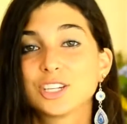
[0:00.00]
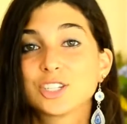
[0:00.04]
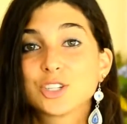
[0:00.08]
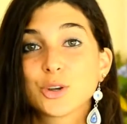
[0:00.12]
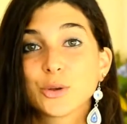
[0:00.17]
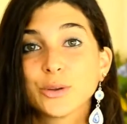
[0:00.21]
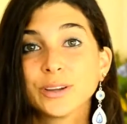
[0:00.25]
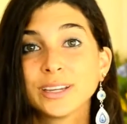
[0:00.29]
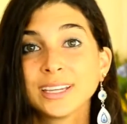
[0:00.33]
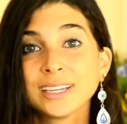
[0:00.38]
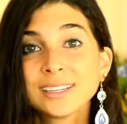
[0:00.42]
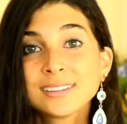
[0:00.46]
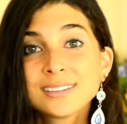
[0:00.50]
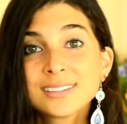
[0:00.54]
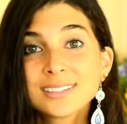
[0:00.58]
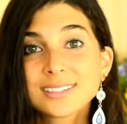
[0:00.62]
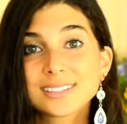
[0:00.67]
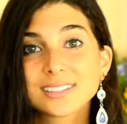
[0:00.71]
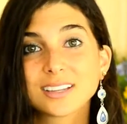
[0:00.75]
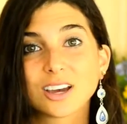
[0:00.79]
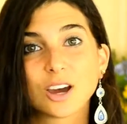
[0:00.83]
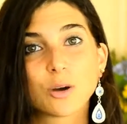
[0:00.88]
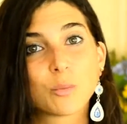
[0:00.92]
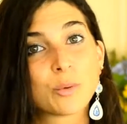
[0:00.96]
Durians,
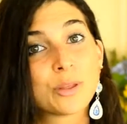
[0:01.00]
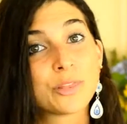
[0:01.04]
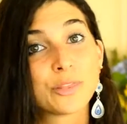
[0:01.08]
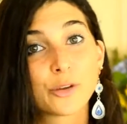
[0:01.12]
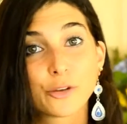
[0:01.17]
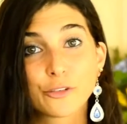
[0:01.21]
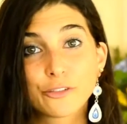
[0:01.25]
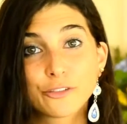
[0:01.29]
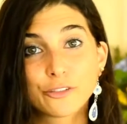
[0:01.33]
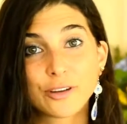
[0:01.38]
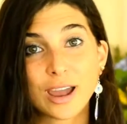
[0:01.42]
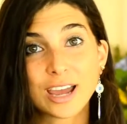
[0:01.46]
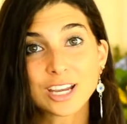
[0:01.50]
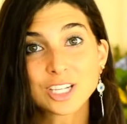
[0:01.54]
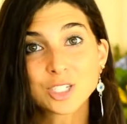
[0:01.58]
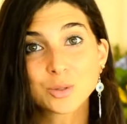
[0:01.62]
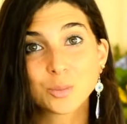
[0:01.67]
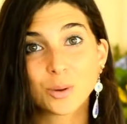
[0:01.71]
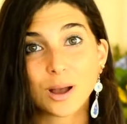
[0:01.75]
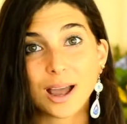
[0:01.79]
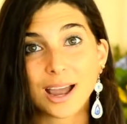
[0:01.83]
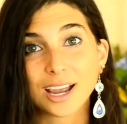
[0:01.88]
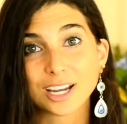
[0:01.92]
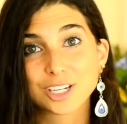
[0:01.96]
when they're fresh,
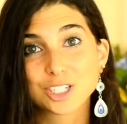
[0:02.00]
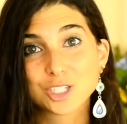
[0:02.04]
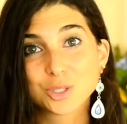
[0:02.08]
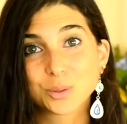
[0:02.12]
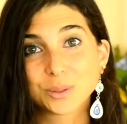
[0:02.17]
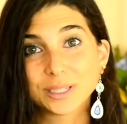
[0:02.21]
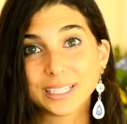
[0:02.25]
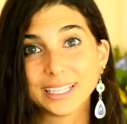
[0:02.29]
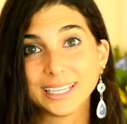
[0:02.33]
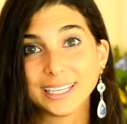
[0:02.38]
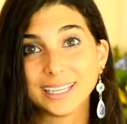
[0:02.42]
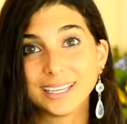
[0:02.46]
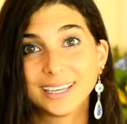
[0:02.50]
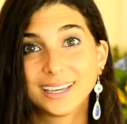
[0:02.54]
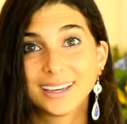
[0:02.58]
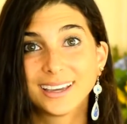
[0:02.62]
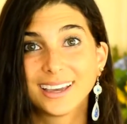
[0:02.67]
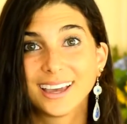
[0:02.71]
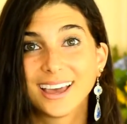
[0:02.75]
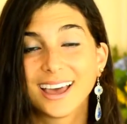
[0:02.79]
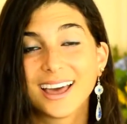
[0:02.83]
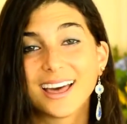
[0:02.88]
will actually,